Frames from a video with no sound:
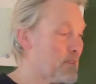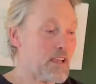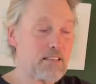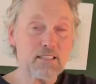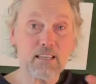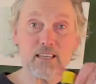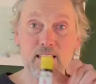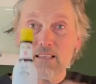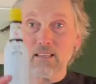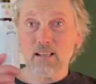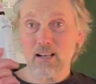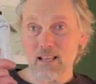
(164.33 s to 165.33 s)
That's
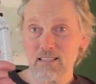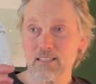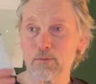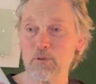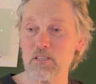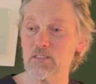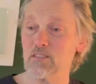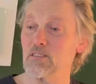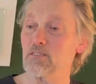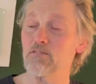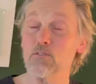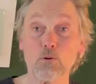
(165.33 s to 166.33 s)
here, classic
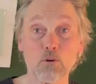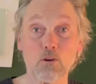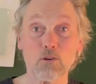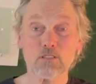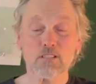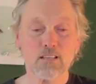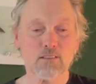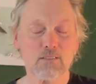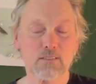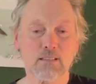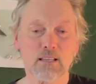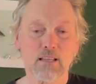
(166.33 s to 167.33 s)
bitters for
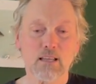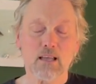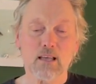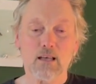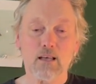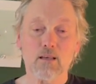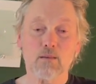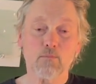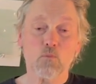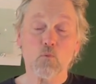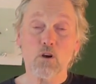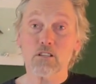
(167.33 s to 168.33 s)
cocktails.
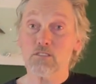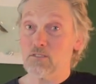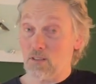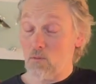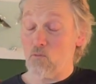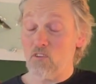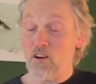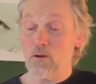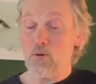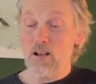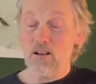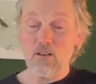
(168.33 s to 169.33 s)
Works very
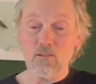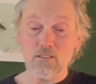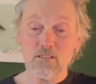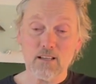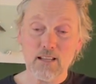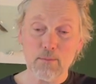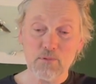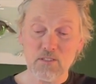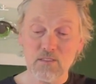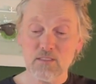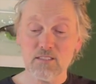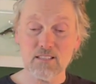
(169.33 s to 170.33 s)
well alongside
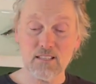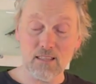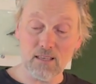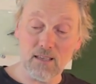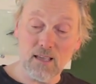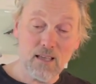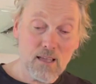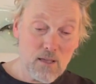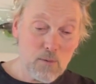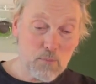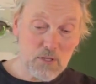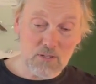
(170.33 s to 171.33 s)
absinthe. There's another
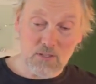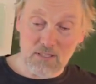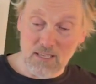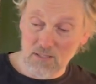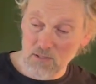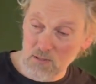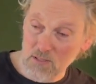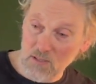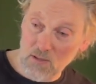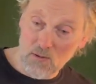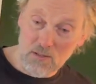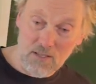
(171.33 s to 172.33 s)
bitters that's used in
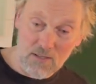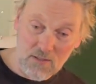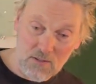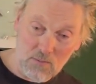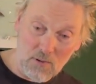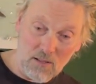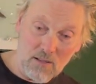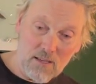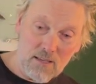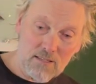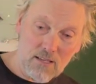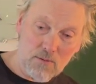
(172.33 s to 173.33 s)
cocktails as well.
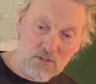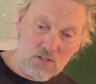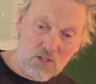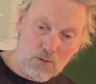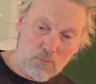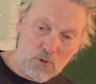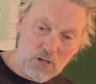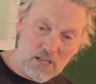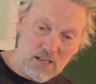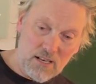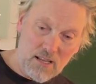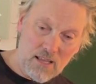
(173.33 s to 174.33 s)
So we're just gonna put
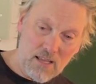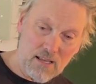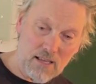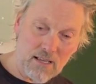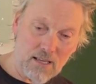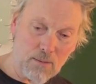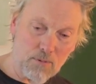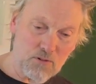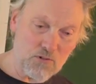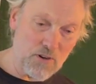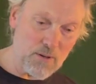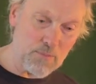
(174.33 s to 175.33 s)
in couple
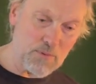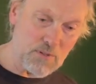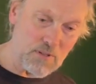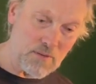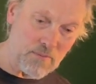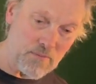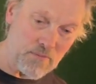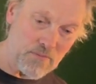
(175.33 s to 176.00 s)
of drips,